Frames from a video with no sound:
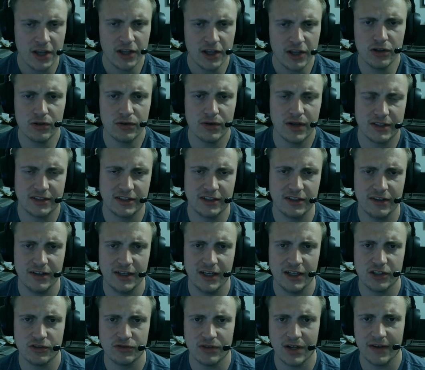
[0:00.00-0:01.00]
you don't necessarily
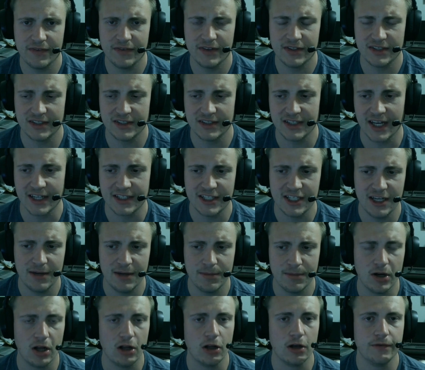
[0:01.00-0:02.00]
need to draft this exact
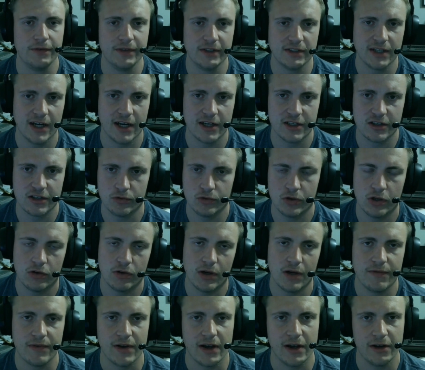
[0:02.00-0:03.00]
team, but all of these guys are really
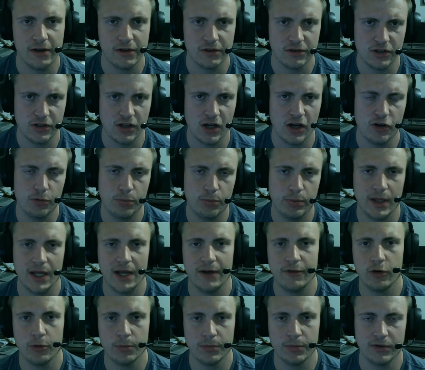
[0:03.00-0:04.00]
great values in the Yahoo
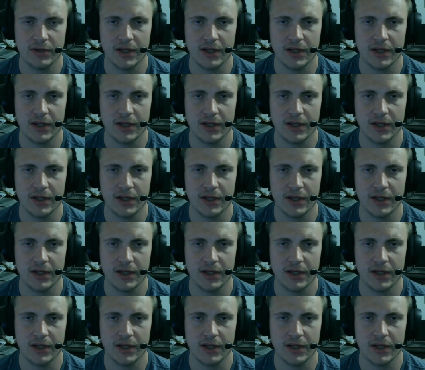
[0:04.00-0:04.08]
platform.